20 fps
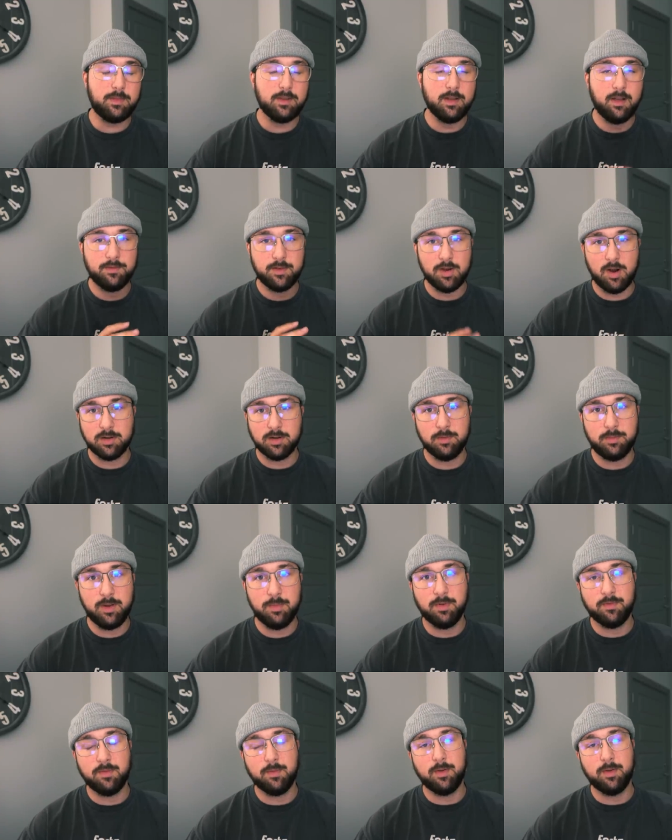I've talked to
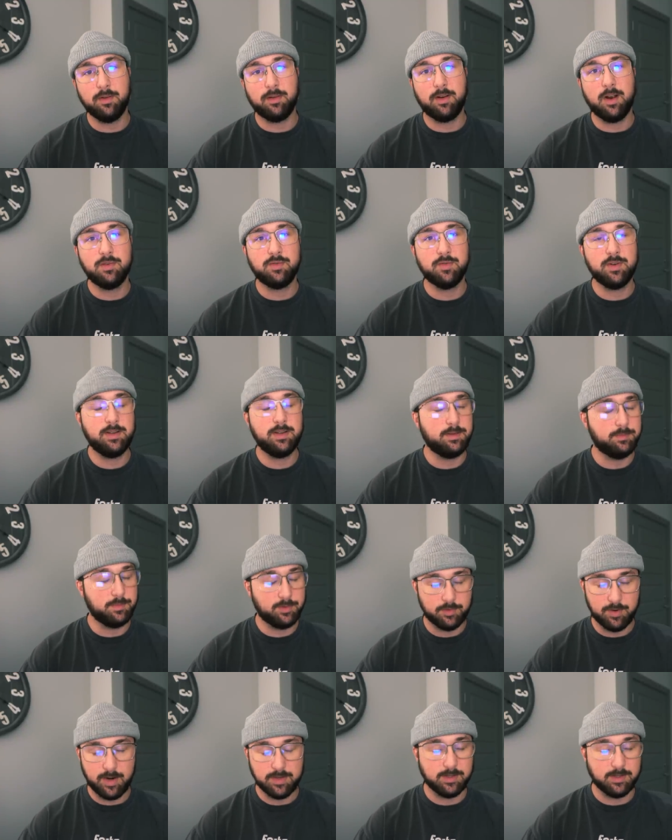people from other countries;
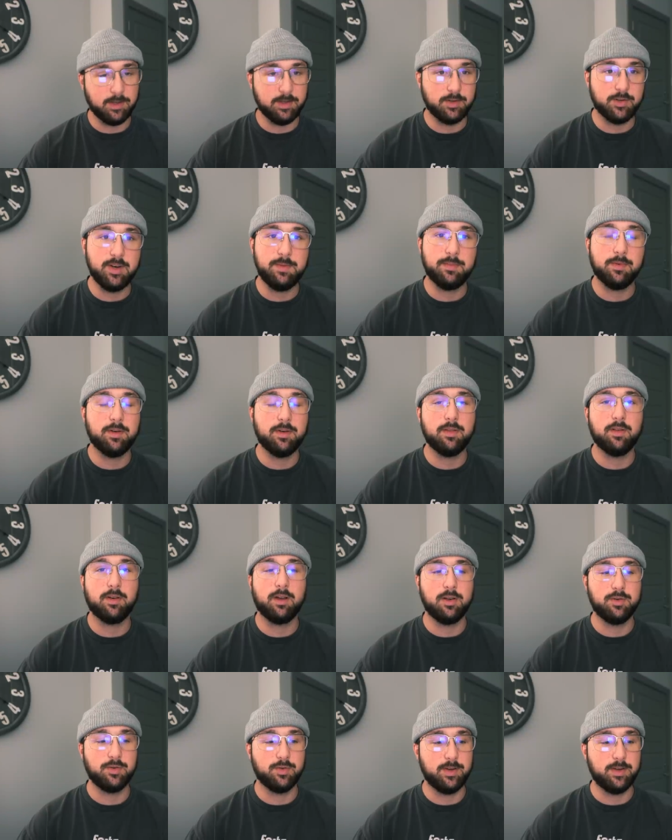it's drastically cheaper in other
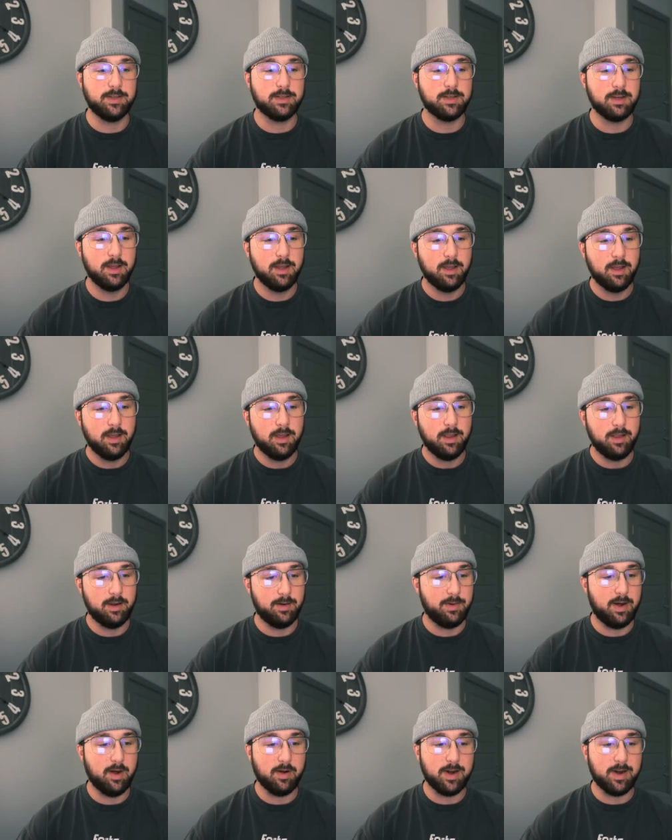countries in
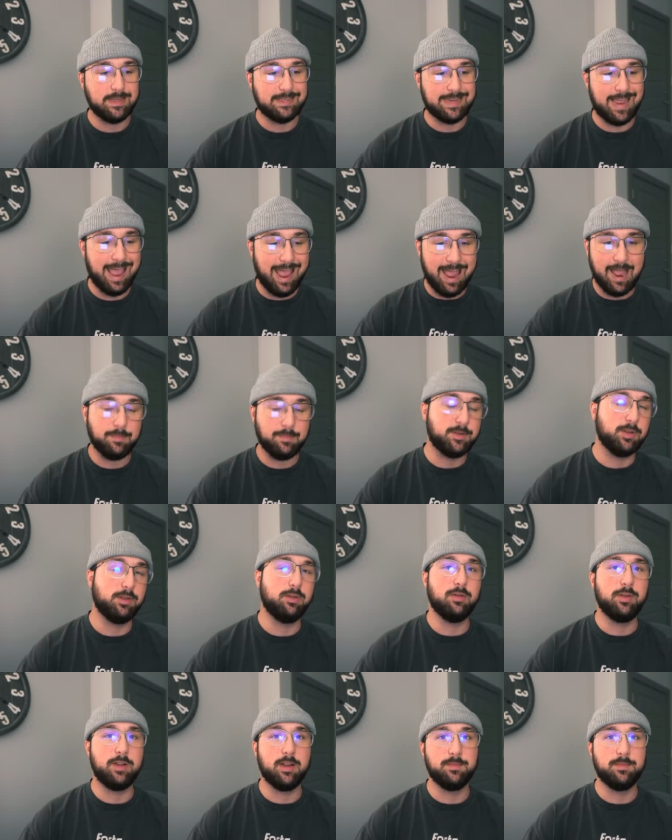America. It's
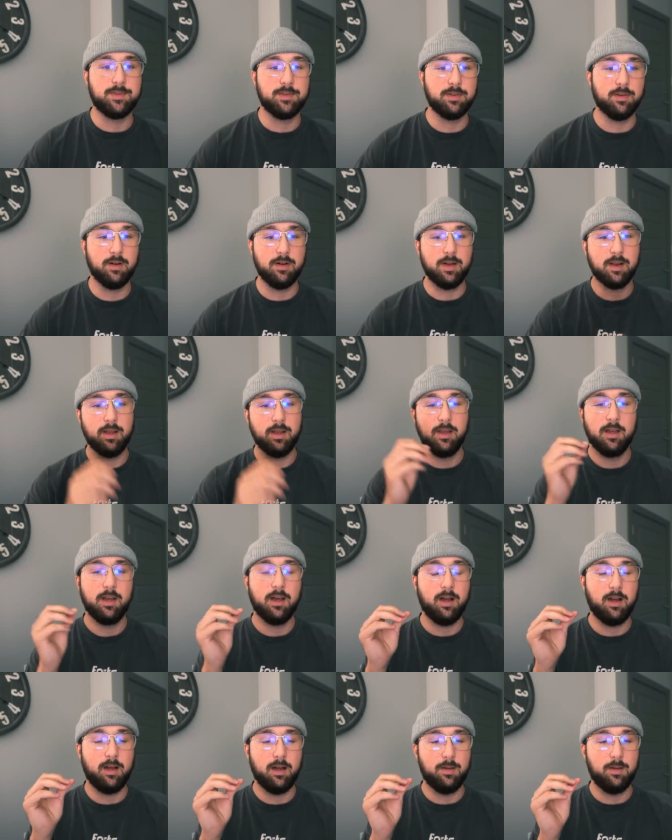absolutely absurd.
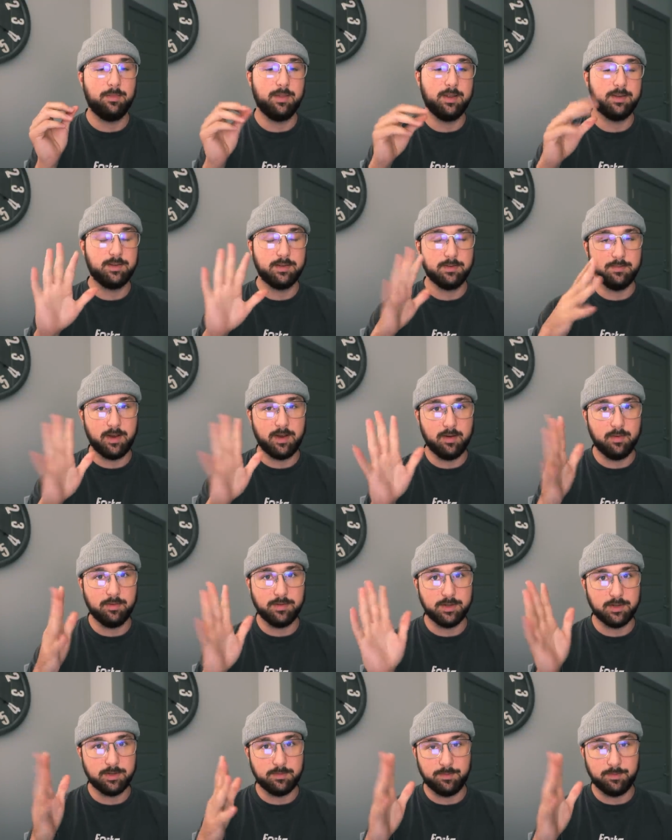Um, this is my own
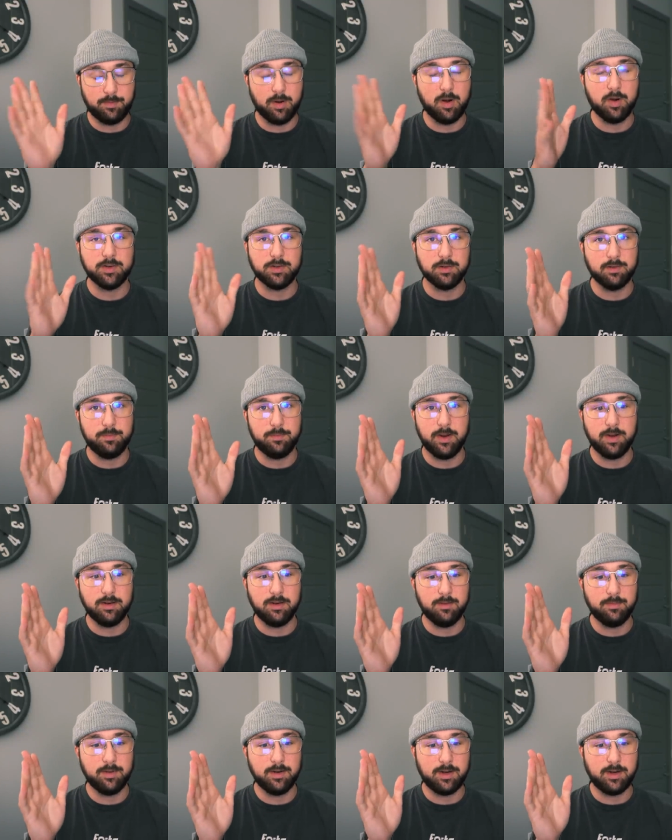just personal
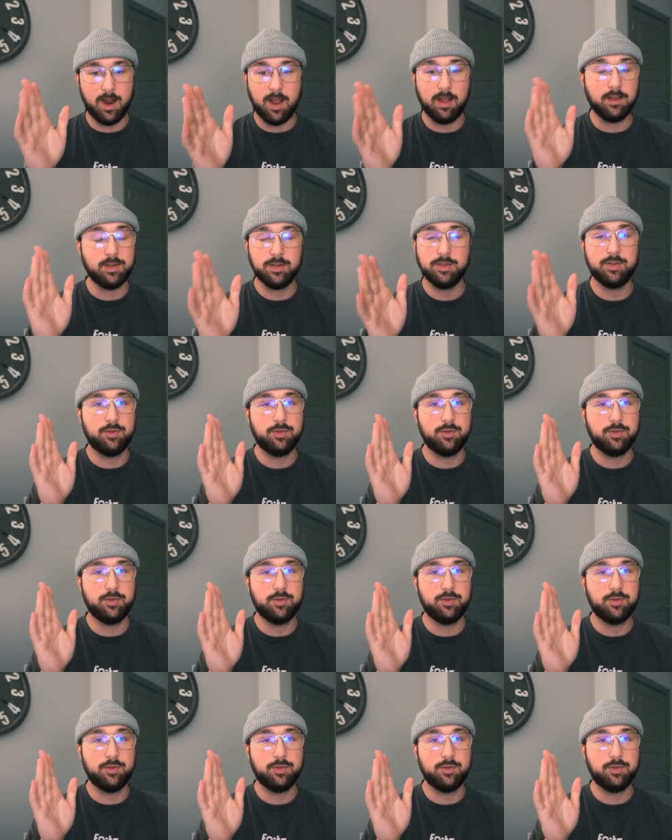opinion, but college is